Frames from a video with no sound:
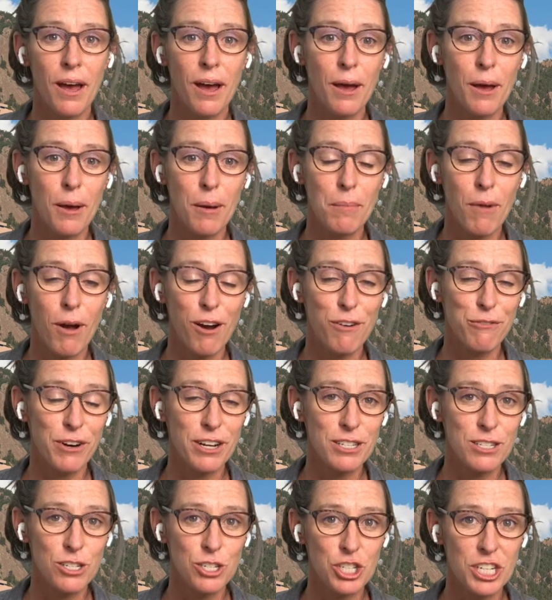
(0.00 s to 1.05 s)
um, our
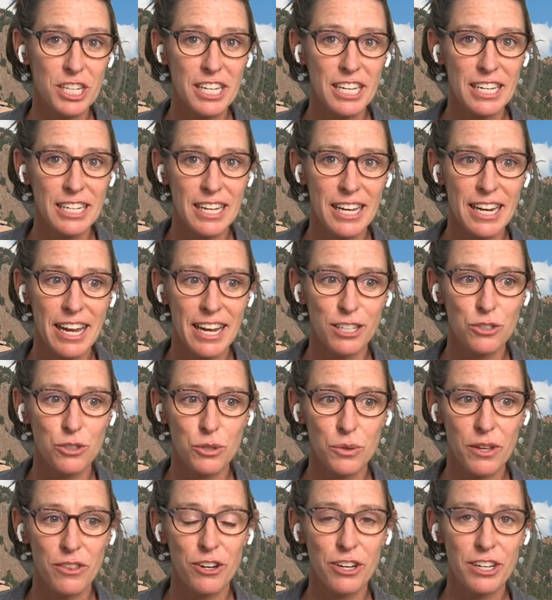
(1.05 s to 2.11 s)
friends Janine and Andrew,
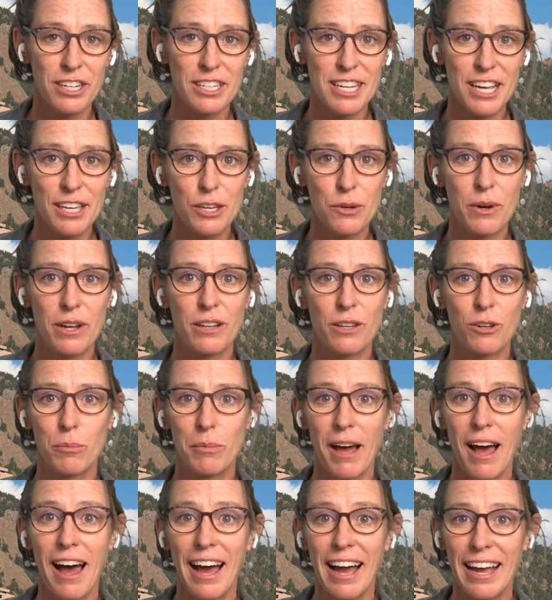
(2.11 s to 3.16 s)
and they're gonna take you on a little
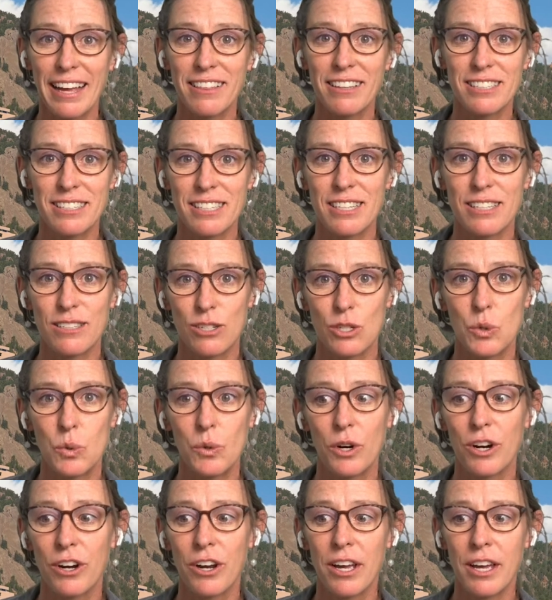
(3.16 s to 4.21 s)
behind the scenes
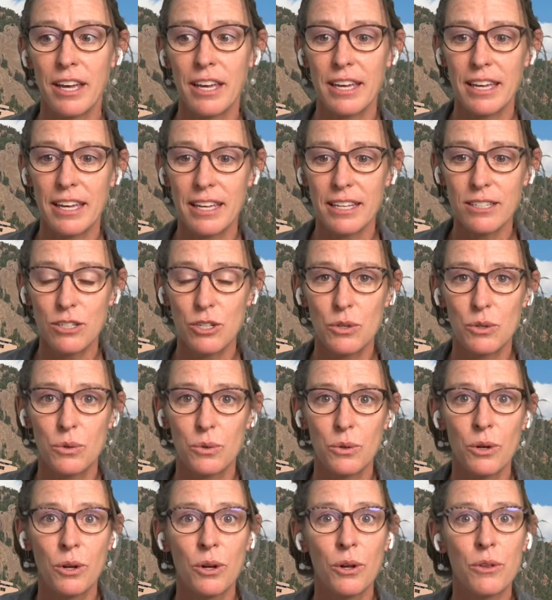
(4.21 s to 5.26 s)
tour
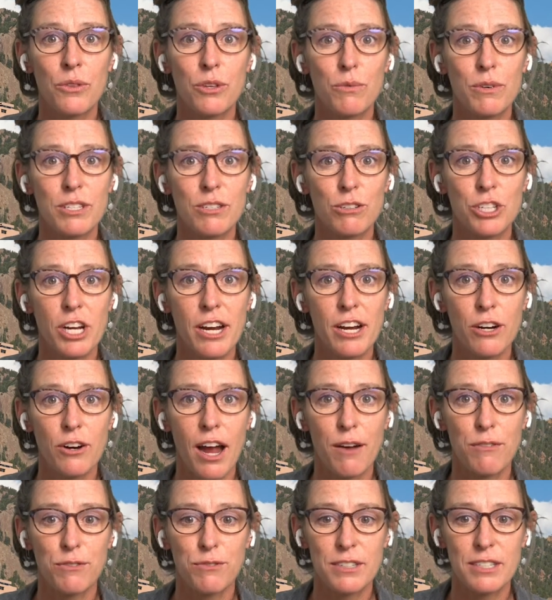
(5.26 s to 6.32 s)
into the research
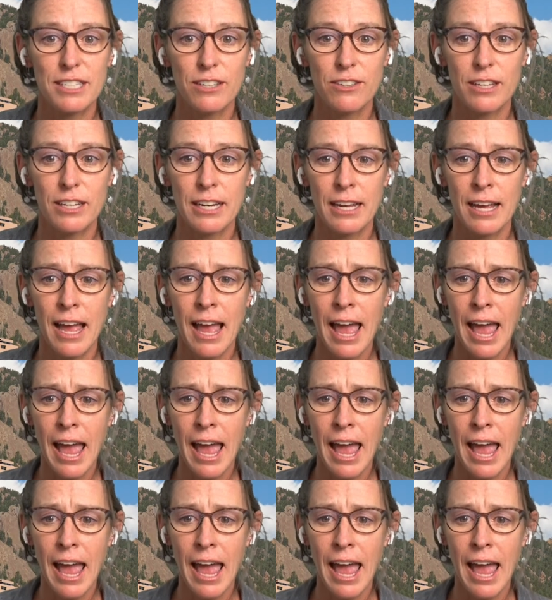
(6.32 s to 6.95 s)
aircraft facility.